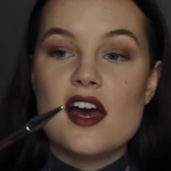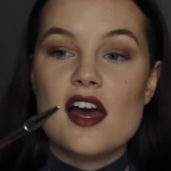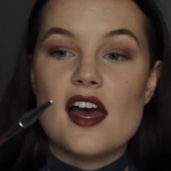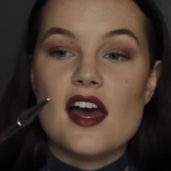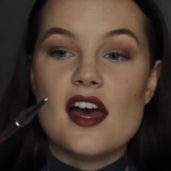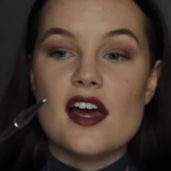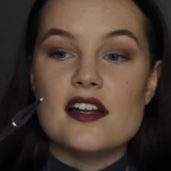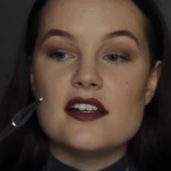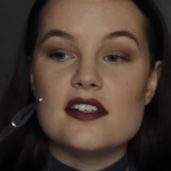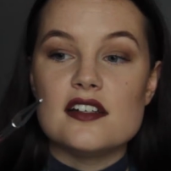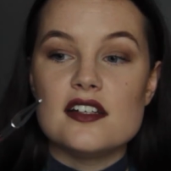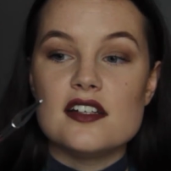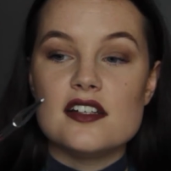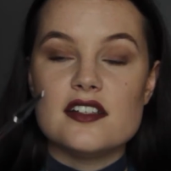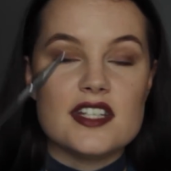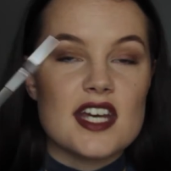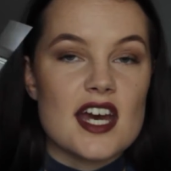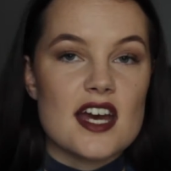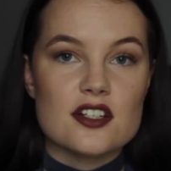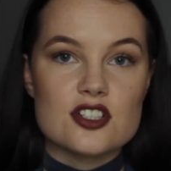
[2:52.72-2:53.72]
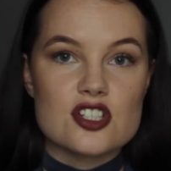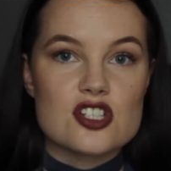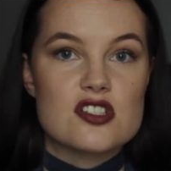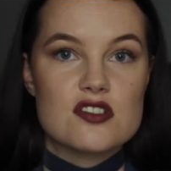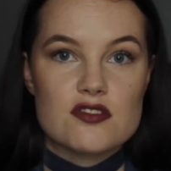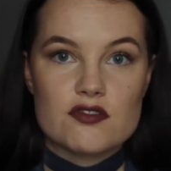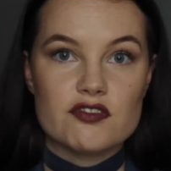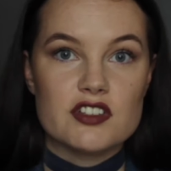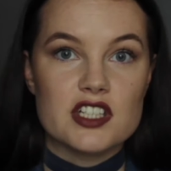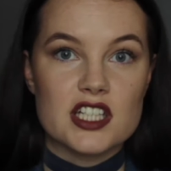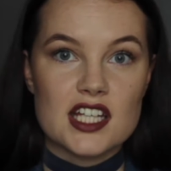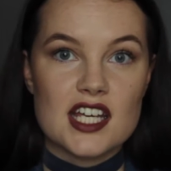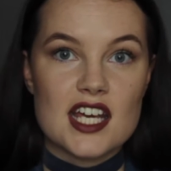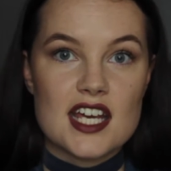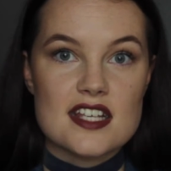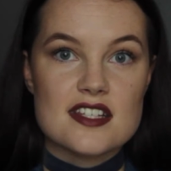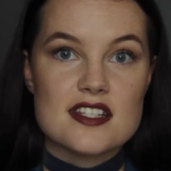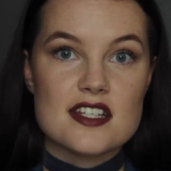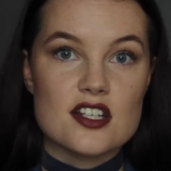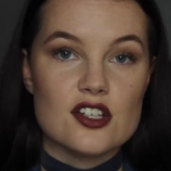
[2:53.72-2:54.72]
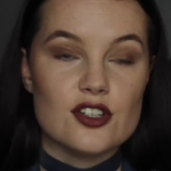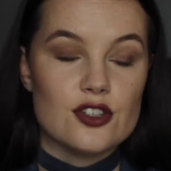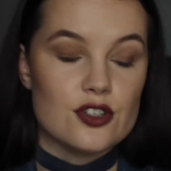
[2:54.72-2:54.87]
and yeah, just really easy to